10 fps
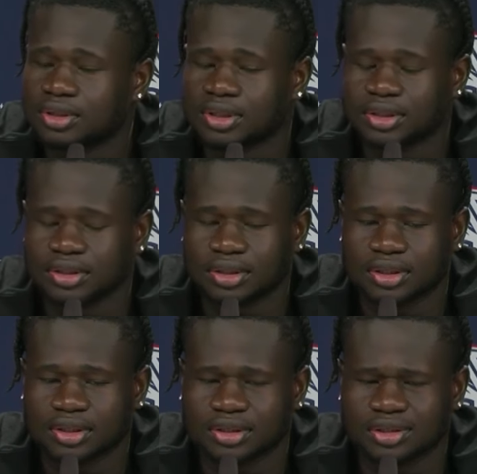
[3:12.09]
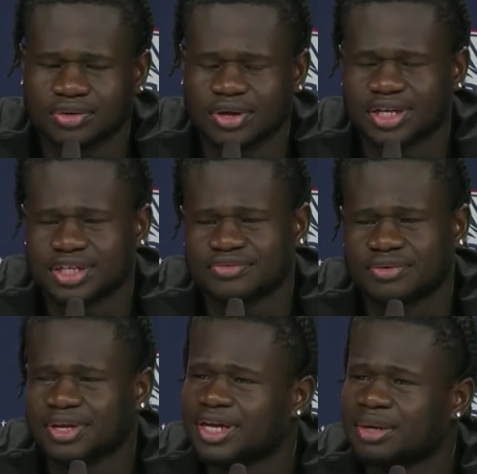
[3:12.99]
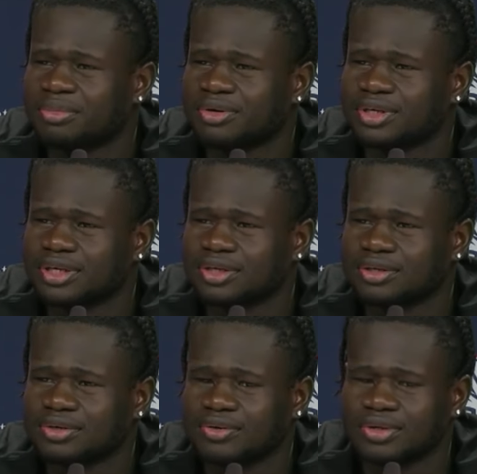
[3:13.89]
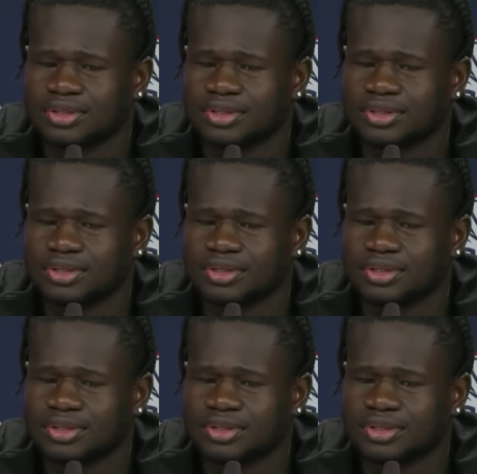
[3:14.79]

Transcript: And you can just forget about that, you know.